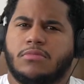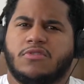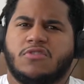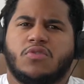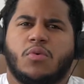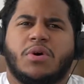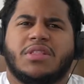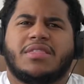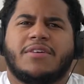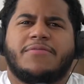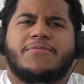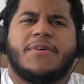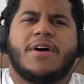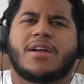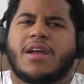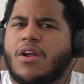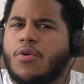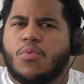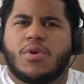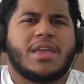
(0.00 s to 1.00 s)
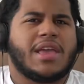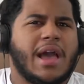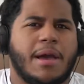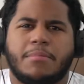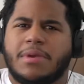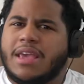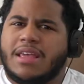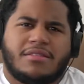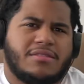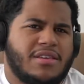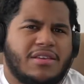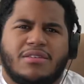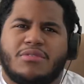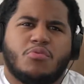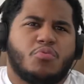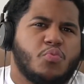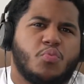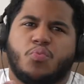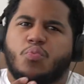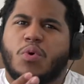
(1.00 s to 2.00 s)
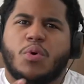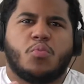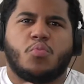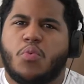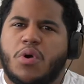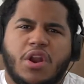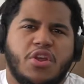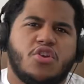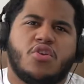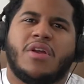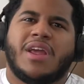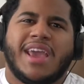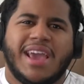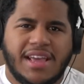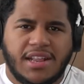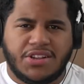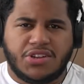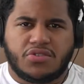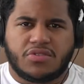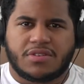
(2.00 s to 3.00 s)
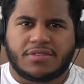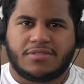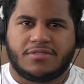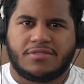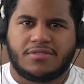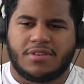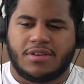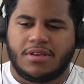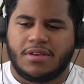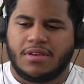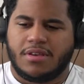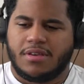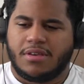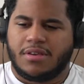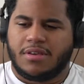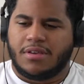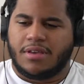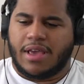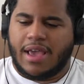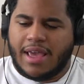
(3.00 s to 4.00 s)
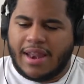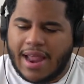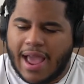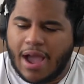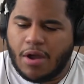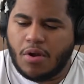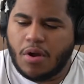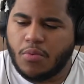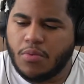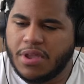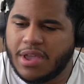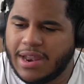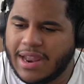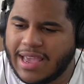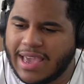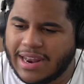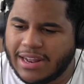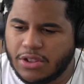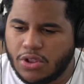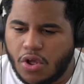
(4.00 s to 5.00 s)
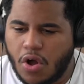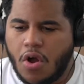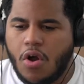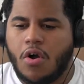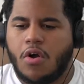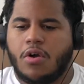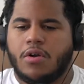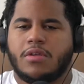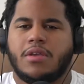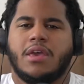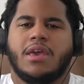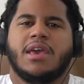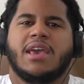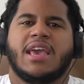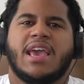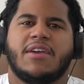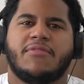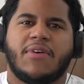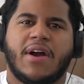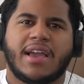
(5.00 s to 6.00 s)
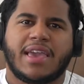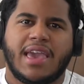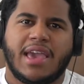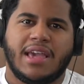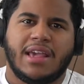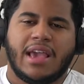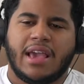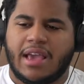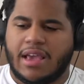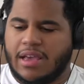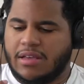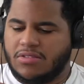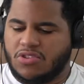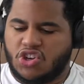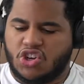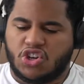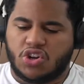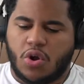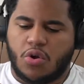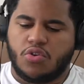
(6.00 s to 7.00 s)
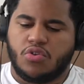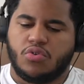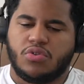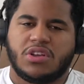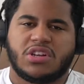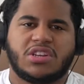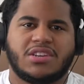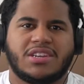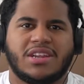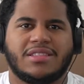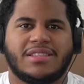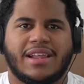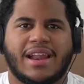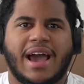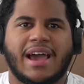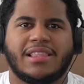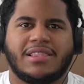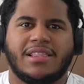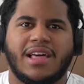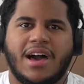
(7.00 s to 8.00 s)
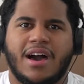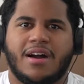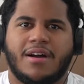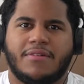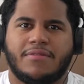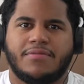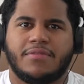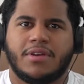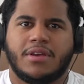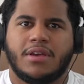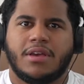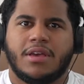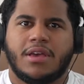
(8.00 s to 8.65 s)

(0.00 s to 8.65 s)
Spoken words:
So what the fuck are we, what are your interests? And how are we going to get along if I can't show you the shit that I love?